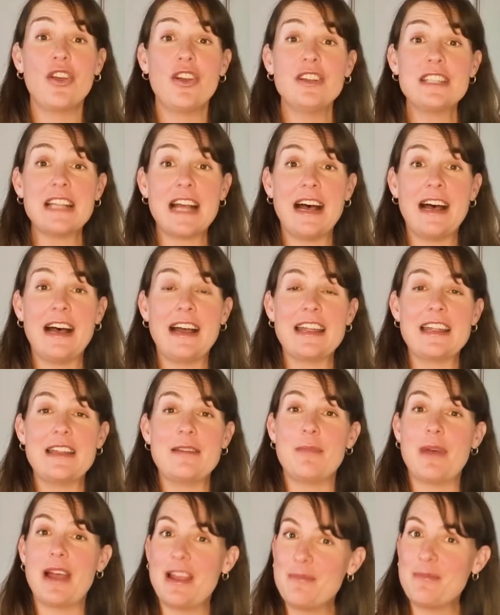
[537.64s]
those are,
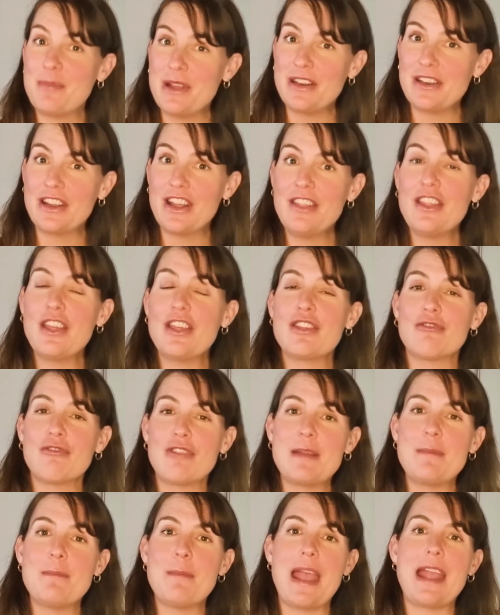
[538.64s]
in my opinion, the
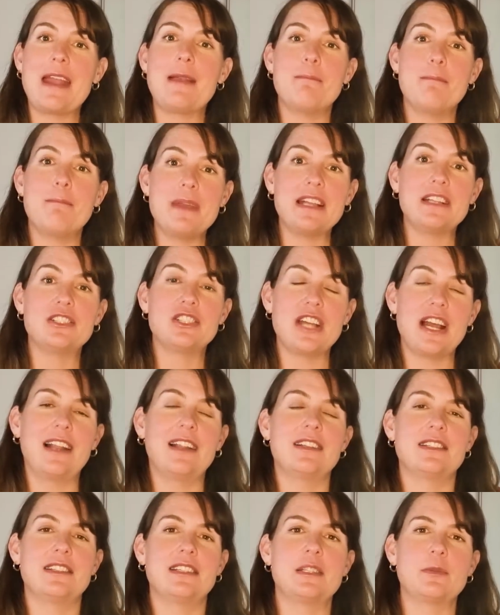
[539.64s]
three main big
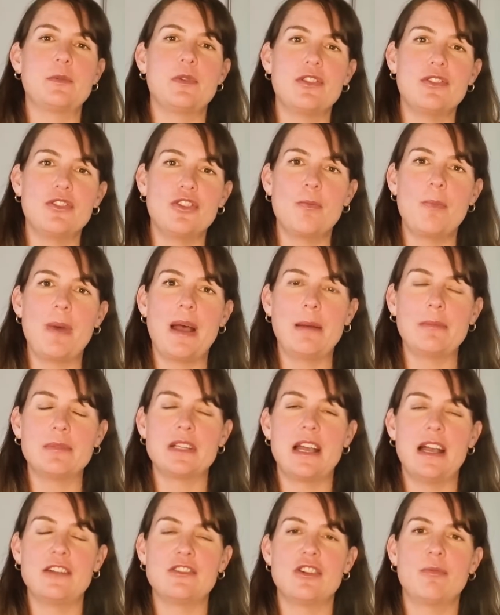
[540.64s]
challenges with new pumped
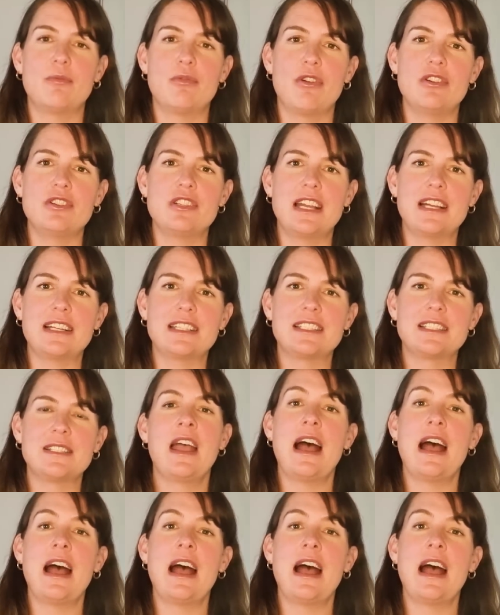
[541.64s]
hydro projects